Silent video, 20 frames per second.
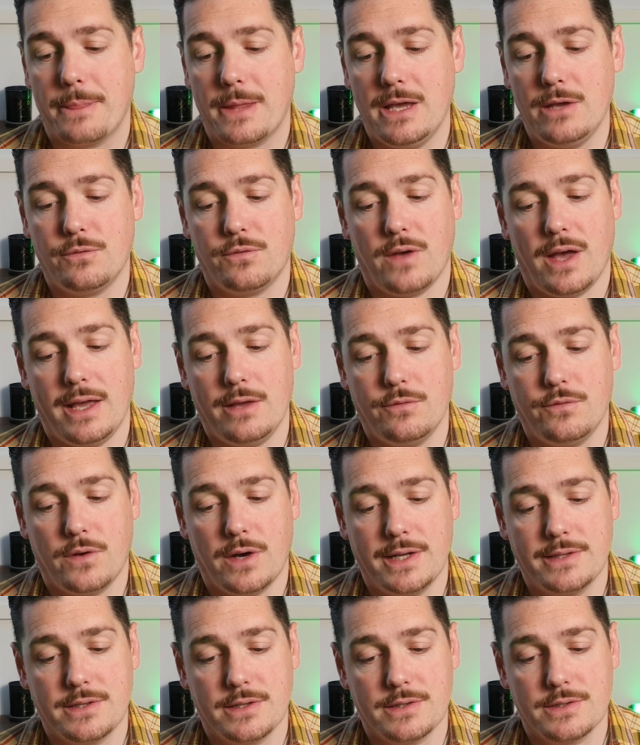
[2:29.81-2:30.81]
If a
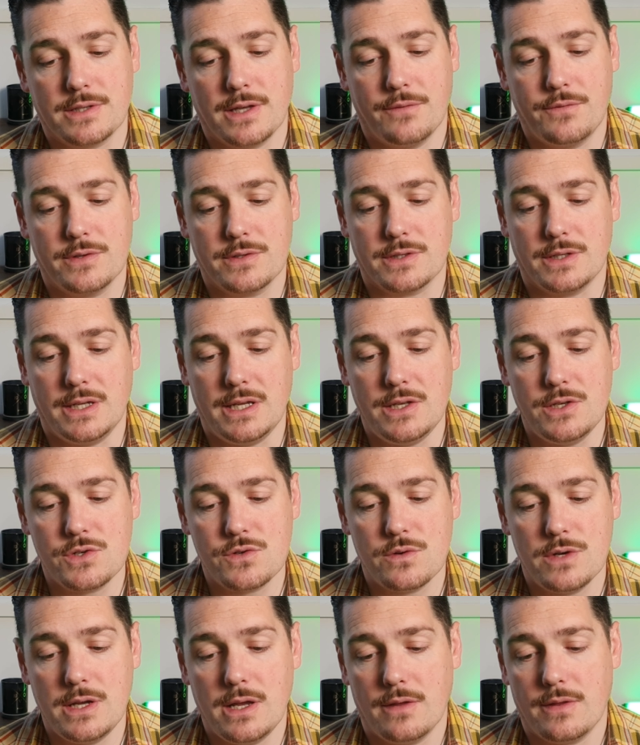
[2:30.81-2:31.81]
fighter suffers an
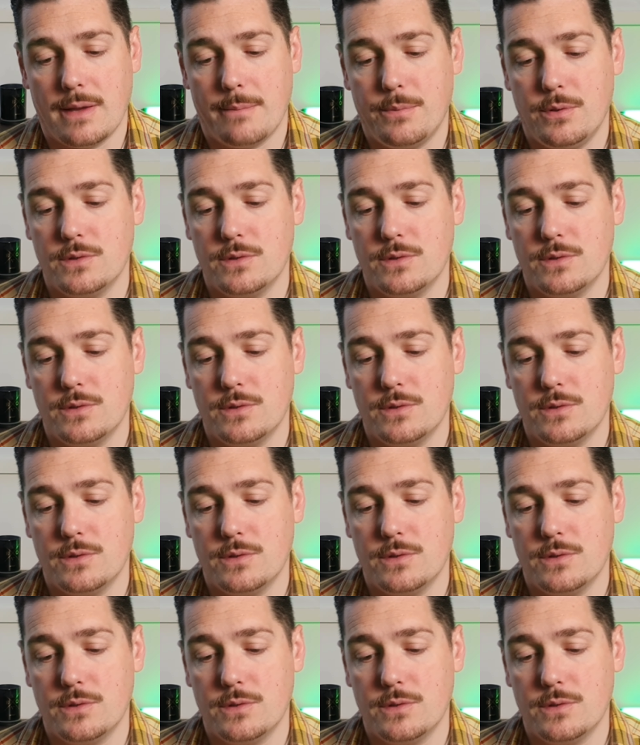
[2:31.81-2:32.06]
injury that